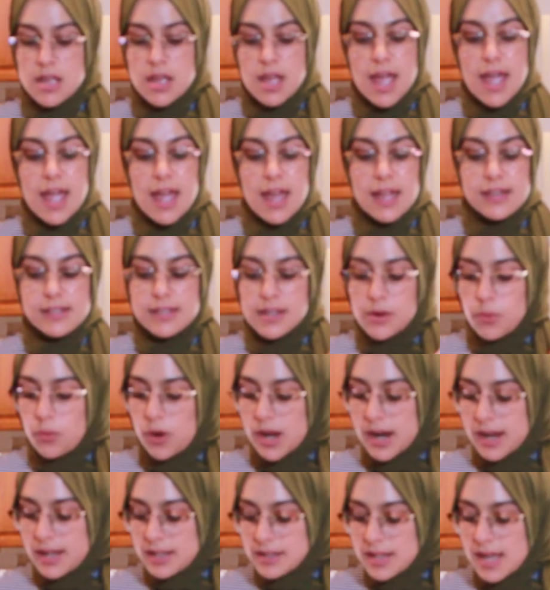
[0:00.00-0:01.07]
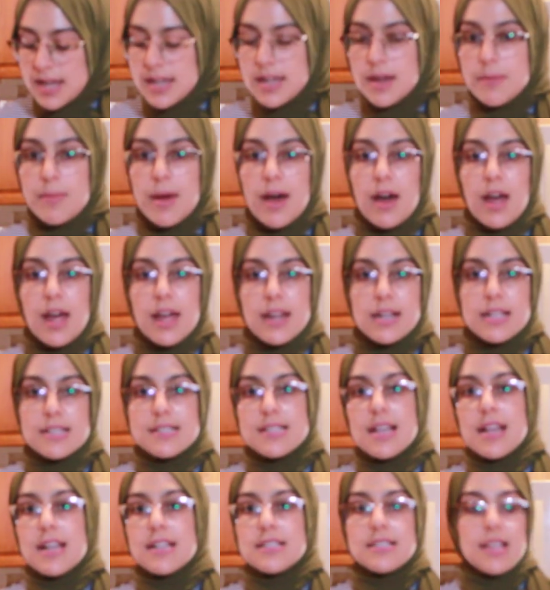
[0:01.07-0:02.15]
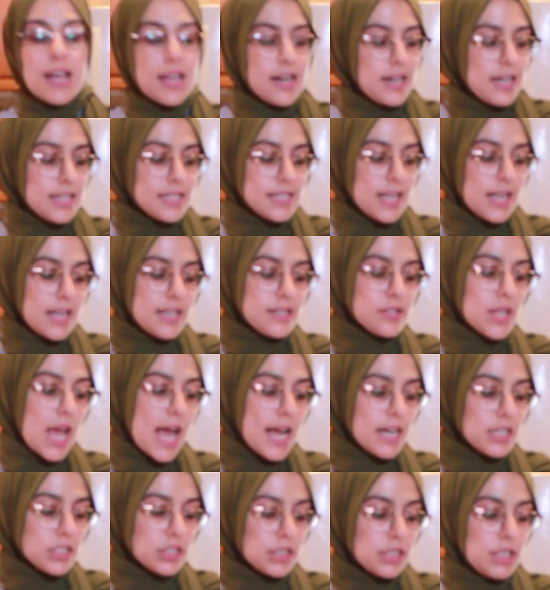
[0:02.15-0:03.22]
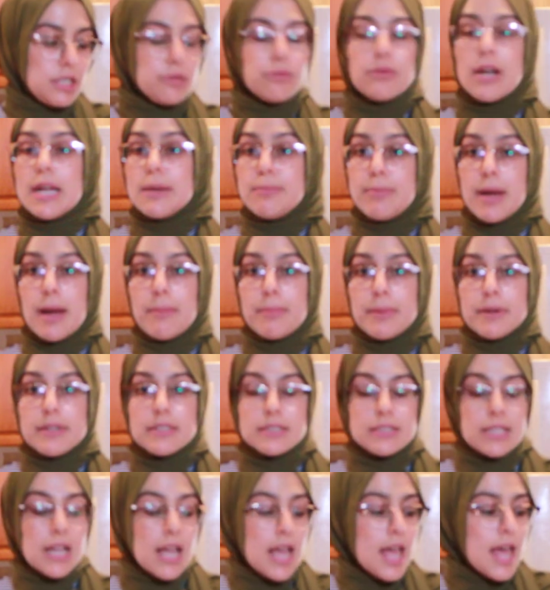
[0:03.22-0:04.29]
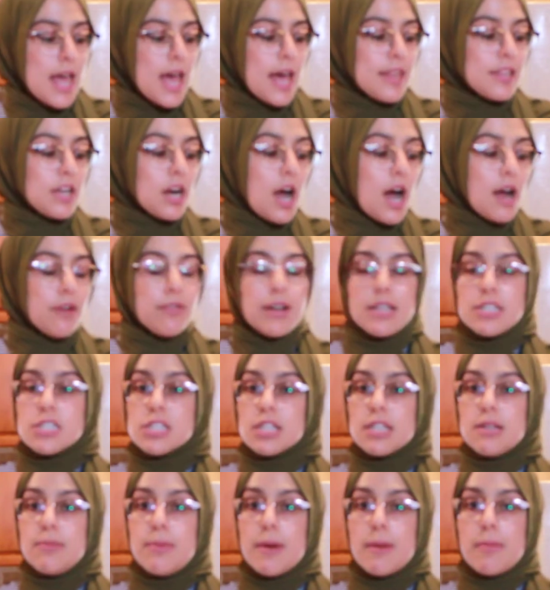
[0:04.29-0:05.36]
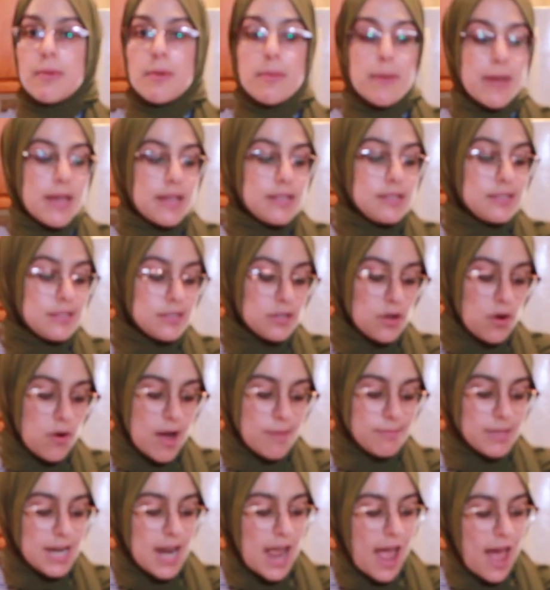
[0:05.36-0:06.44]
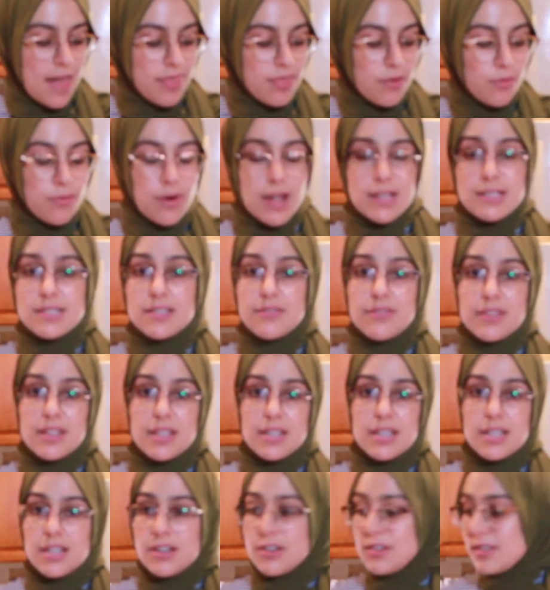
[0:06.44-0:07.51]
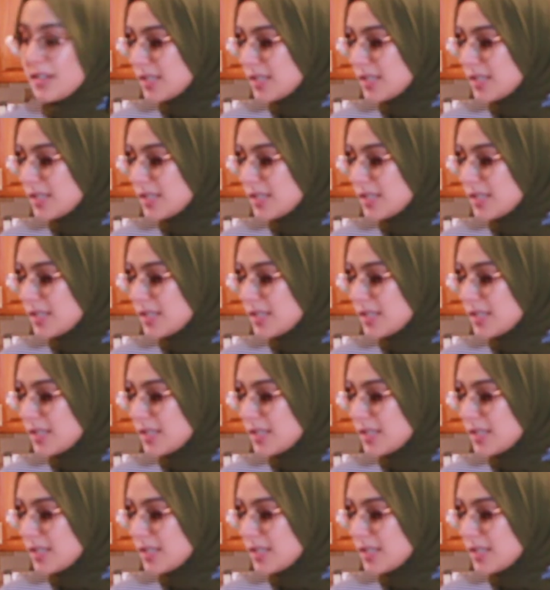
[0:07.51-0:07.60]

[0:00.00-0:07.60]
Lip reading: And what I like about harissa is actually red peppers, and they're hot red chili pepper paste. So I'm gonna add the rest of it in here.